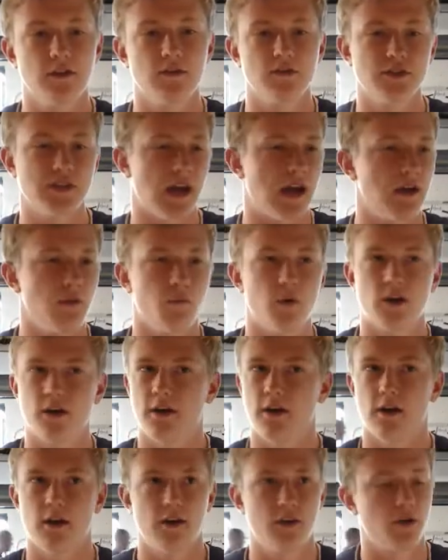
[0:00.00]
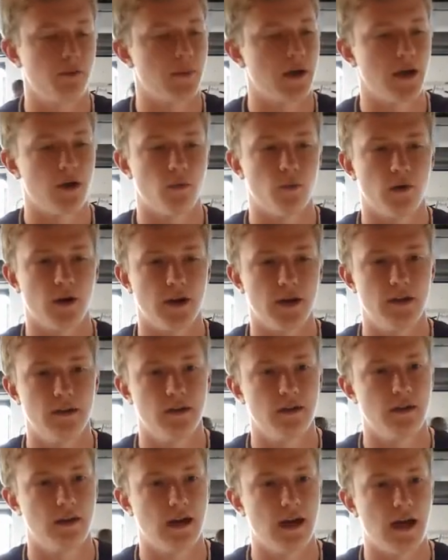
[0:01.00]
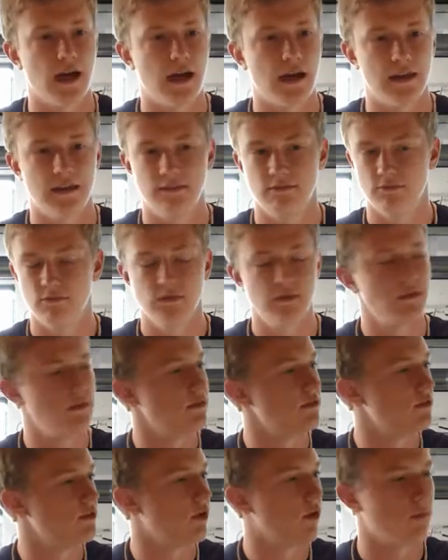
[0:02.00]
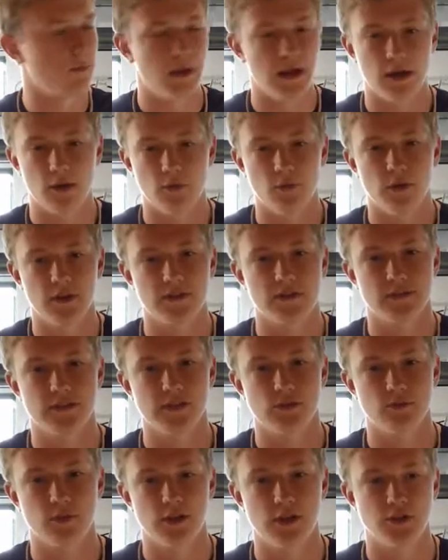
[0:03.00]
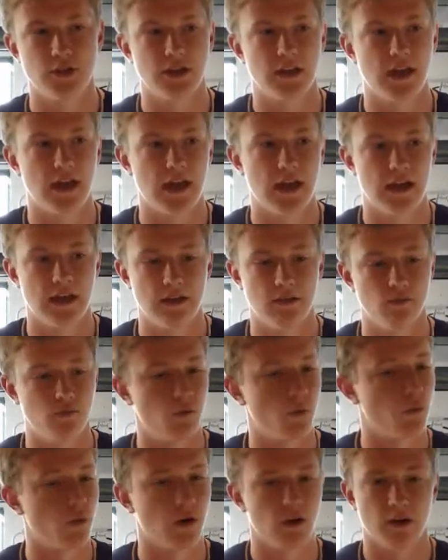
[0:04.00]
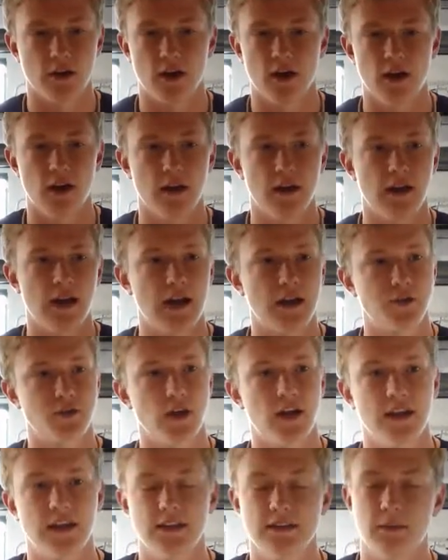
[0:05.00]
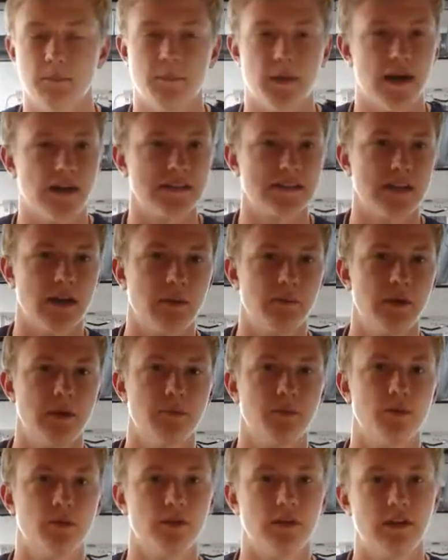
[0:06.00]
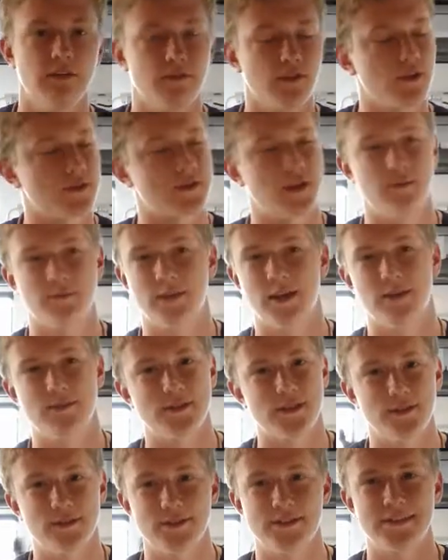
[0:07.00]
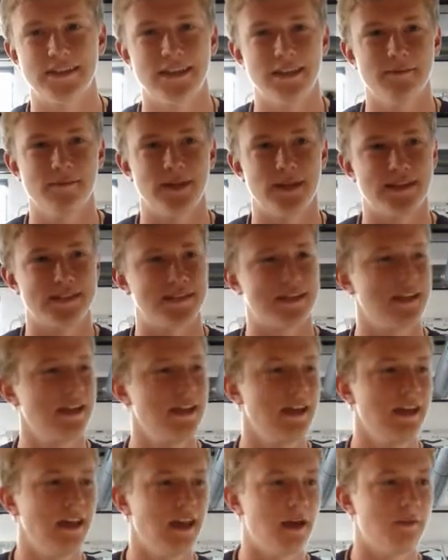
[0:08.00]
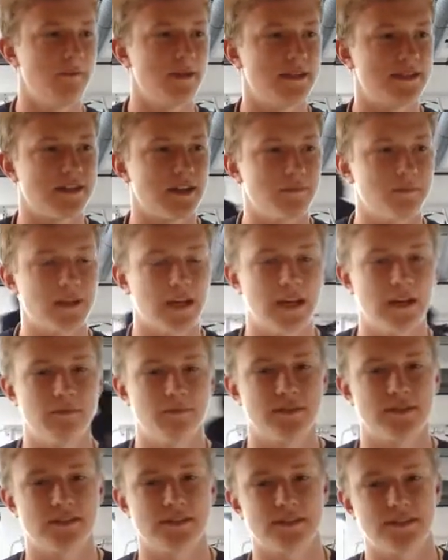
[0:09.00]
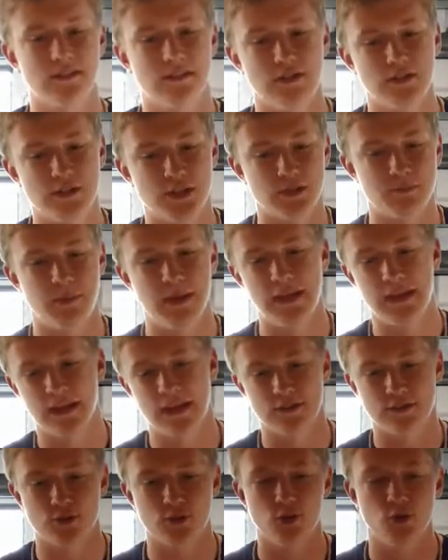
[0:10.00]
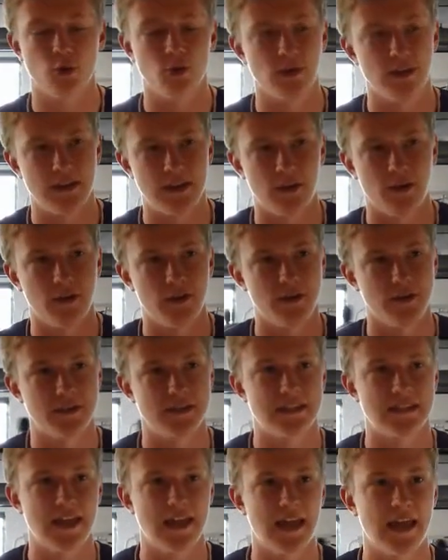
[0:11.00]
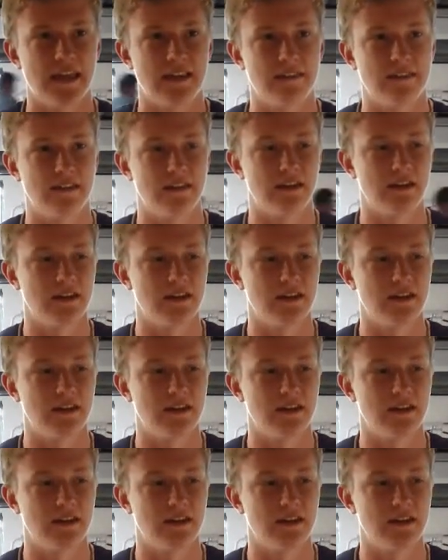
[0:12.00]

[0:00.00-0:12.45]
I work hard no matter what. No matter what the situation, I work hard. I try to get the best out of people, even though sometimes I don't see it because, I mean, sometimes just being at a school where they don't understand